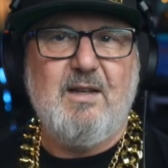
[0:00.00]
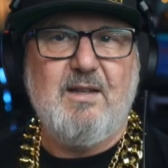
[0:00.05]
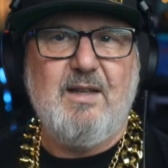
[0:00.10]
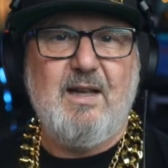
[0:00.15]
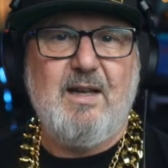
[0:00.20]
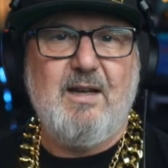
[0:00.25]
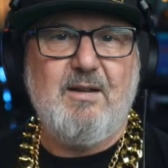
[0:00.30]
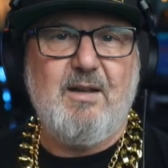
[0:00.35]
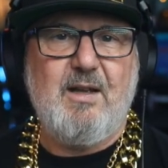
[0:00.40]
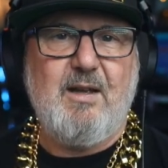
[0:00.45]

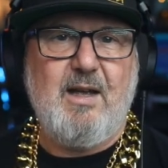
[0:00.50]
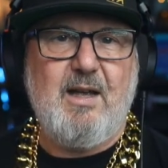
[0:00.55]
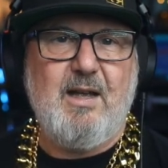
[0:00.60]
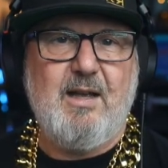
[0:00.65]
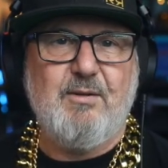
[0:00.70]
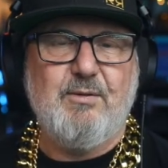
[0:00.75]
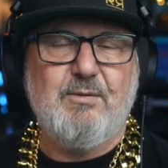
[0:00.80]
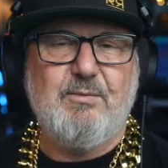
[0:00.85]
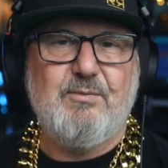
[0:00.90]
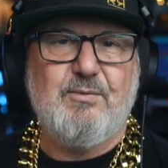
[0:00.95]
Now,
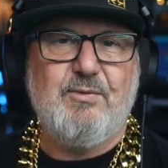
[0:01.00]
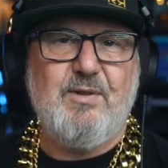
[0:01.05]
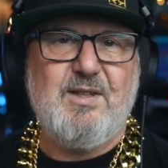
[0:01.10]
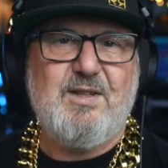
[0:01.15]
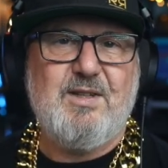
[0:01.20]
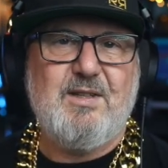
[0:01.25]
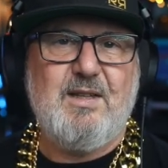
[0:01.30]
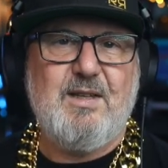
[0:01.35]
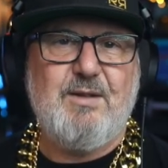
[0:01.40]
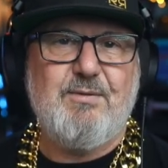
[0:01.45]

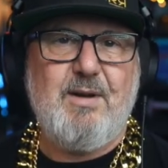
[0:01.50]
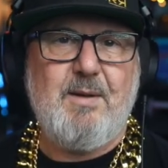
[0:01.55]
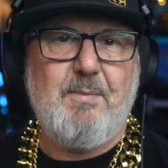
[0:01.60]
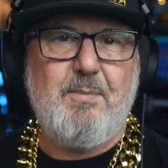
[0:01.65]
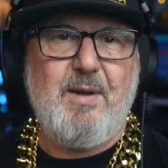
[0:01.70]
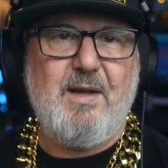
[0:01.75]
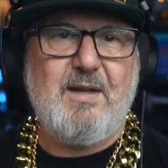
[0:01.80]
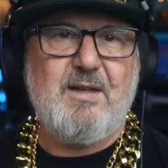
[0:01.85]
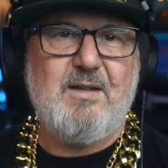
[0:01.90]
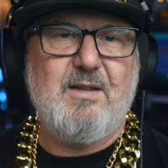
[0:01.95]
recently,
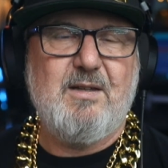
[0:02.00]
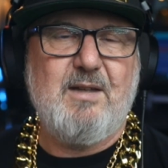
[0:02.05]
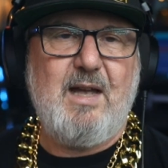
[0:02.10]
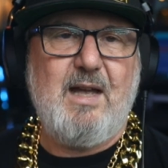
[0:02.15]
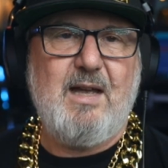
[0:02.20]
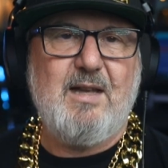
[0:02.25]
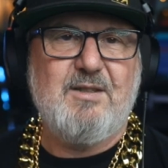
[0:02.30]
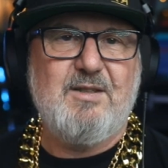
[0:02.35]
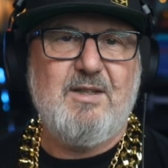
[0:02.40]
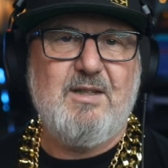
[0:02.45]
Redback
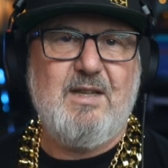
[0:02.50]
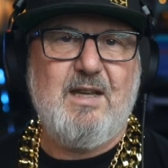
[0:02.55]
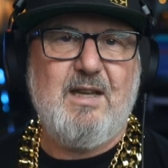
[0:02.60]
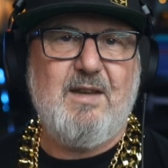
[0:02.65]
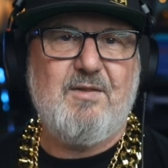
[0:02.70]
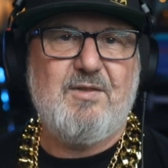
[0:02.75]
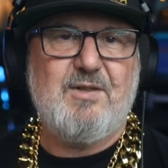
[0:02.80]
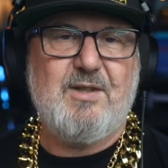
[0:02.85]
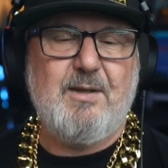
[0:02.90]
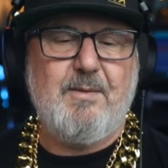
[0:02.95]
did
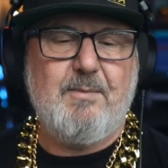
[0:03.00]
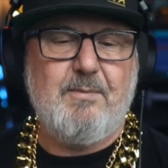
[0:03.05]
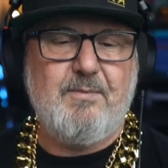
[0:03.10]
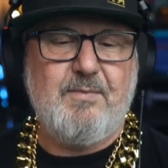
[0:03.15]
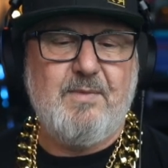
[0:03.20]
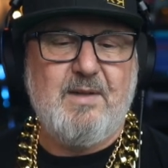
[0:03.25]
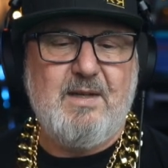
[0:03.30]
have some